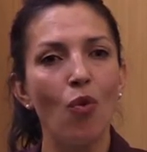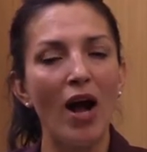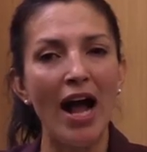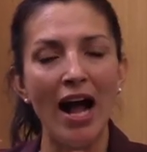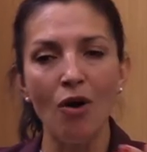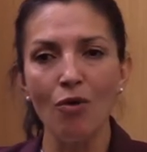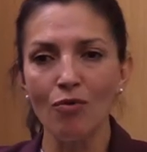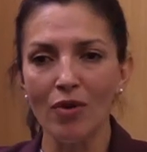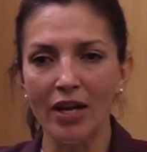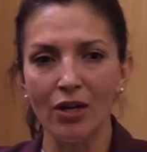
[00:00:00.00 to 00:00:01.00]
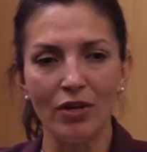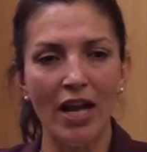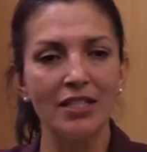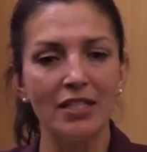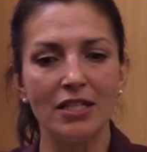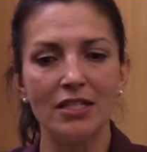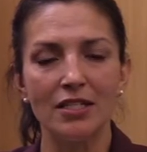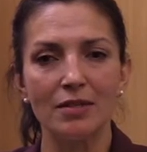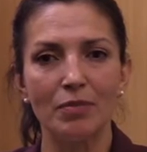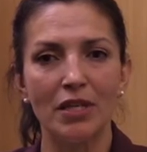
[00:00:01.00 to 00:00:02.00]
How I connected
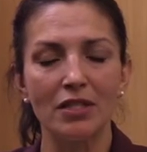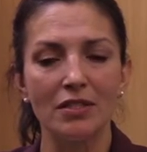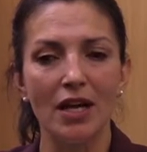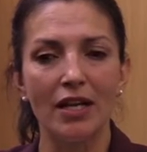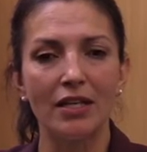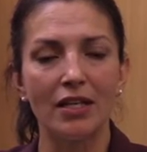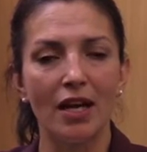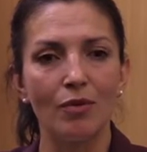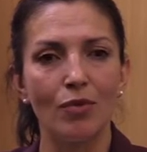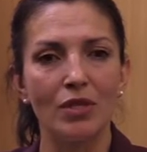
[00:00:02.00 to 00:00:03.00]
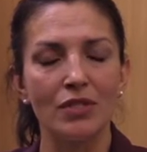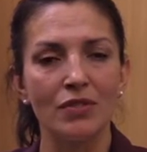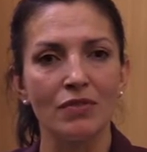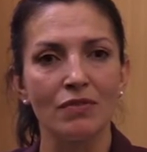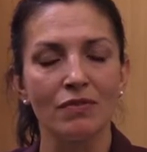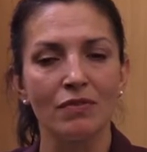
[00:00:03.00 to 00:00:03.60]
is because I was